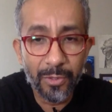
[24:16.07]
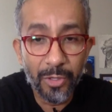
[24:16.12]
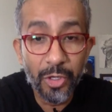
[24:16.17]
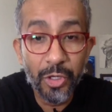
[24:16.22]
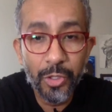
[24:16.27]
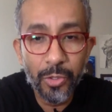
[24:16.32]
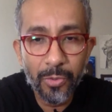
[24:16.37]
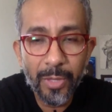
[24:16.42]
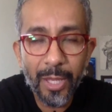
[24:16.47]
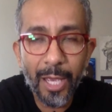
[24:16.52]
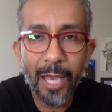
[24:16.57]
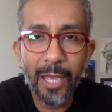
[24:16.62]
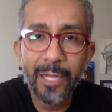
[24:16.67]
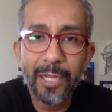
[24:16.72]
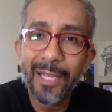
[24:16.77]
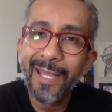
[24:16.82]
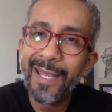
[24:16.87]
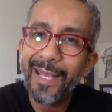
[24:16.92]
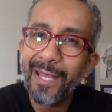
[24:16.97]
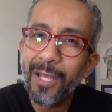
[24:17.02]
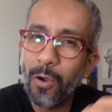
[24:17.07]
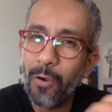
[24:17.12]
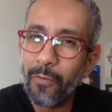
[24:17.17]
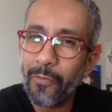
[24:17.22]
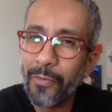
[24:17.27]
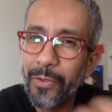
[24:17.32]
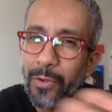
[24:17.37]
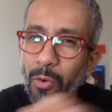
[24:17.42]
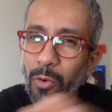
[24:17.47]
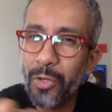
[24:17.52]
You do that
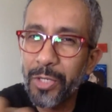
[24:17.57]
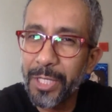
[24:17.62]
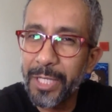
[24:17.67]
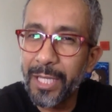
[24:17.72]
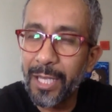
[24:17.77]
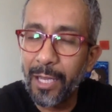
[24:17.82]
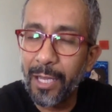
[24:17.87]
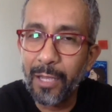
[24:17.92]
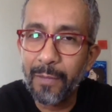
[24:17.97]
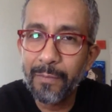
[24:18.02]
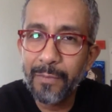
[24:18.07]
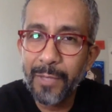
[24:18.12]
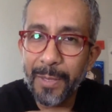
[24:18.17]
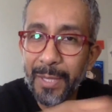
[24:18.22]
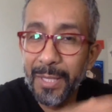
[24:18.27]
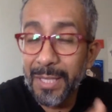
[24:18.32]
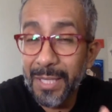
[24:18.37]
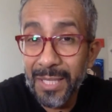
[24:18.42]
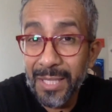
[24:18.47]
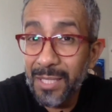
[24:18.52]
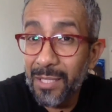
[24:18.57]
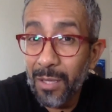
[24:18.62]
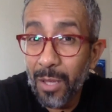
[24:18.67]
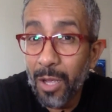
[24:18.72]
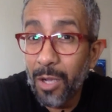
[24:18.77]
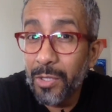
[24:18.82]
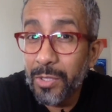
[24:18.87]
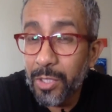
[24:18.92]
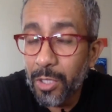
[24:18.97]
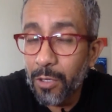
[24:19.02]
over the course of time, and this is a
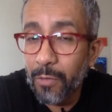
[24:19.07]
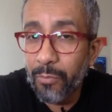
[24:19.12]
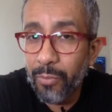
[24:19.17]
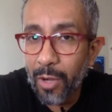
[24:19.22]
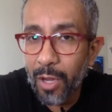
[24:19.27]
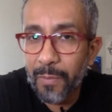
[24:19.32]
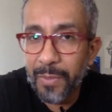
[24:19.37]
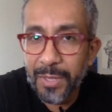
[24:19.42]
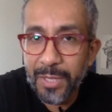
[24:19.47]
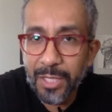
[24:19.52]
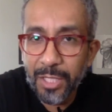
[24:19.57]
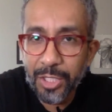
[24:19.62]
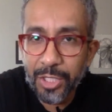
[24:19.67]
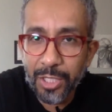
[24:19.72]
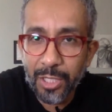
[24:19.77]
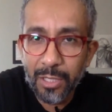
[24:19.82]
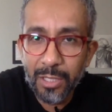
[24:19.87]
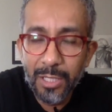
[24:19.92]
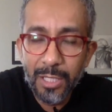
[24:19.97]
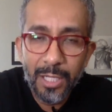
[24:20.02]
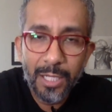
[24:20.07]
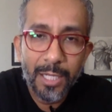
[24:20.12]
long-term proposition.